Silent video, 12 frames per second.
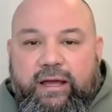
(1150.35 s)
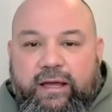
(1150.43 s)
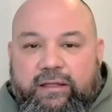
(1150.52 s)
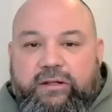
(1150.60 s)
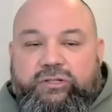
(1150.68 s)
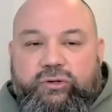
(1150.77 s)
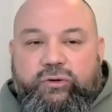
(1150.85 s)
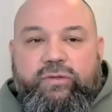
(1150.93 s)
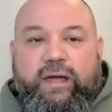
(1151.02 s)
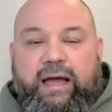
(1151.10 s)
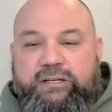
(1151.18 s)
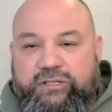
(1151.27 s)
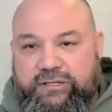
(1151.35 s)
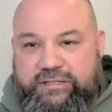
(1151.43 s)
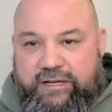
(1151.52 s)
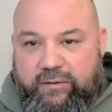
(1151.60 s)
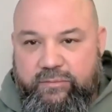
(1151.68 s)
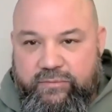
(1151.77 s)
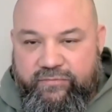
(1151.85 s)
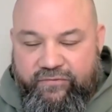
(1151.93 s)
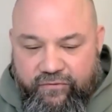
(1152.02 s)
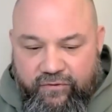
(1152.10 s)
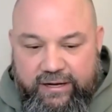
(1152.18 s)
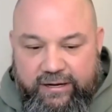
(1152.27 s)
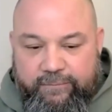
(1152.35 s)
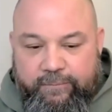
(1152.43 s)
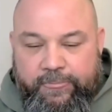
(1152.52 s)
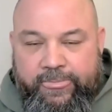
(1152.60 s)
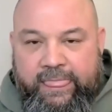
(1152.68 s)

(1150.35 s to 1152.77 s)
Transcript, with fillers: and the truth actually set him free.